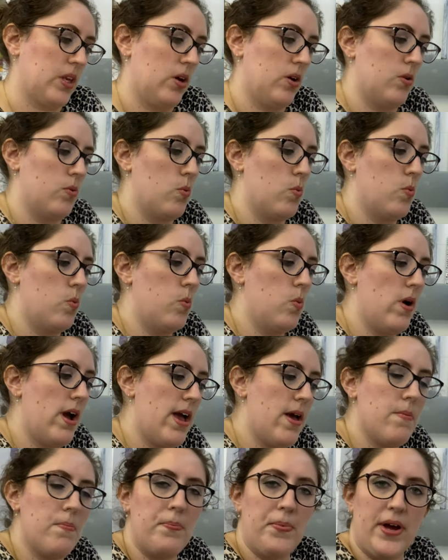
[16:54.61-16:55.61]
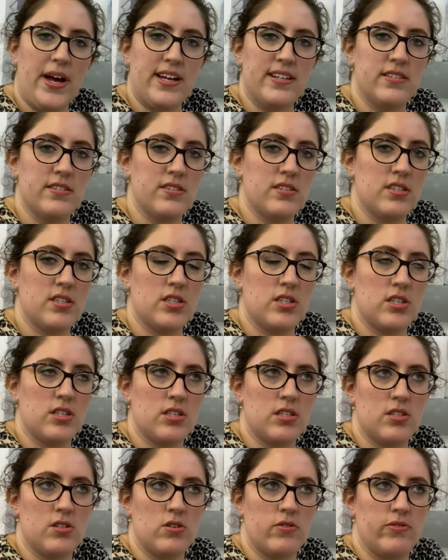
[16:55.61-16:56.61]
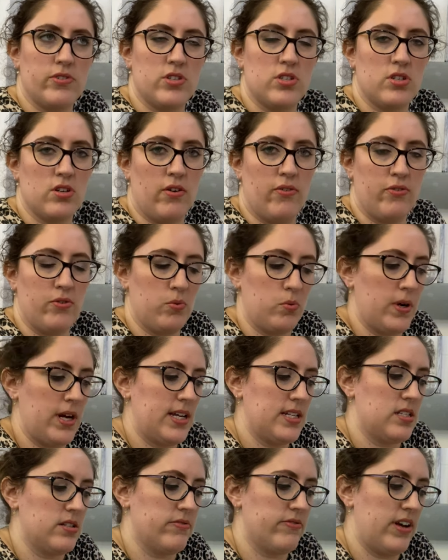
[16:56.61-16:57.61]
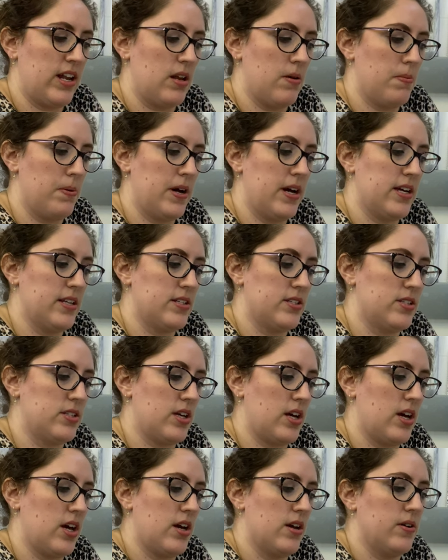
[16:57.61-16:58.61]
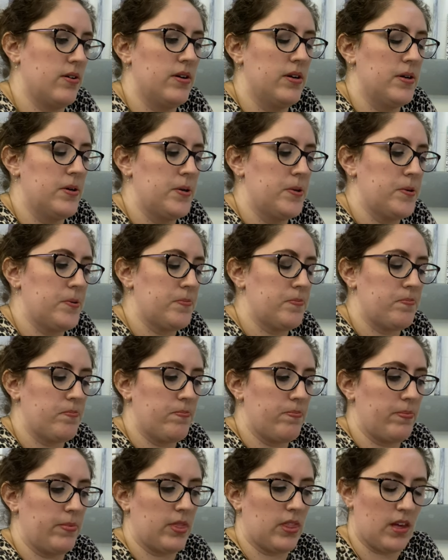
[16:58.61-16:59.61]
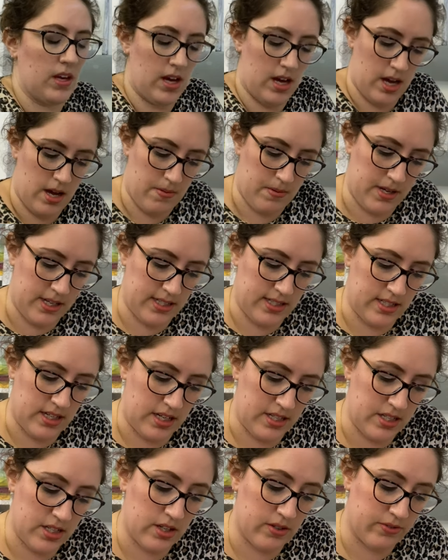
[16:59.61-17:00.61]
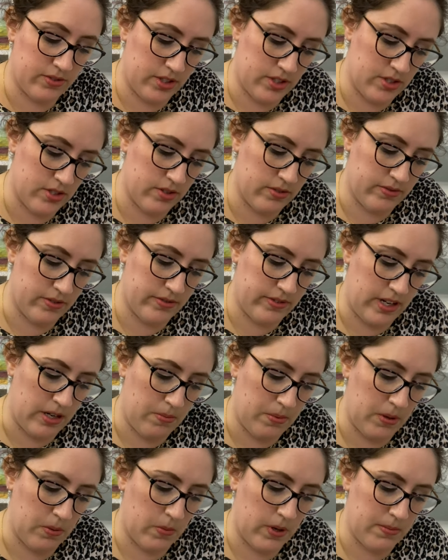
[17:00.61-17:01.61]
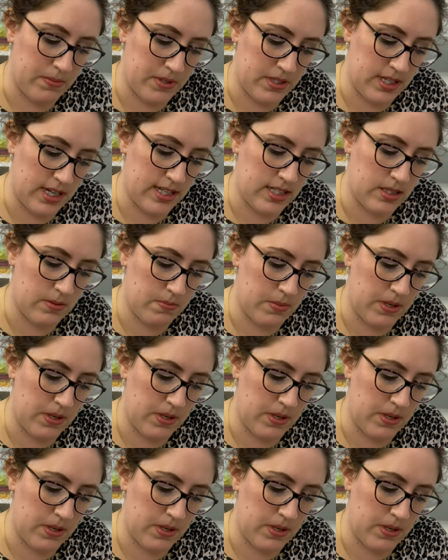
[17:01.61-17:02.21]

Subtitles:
web and sort of software developer. So he started off just sort of developing websites,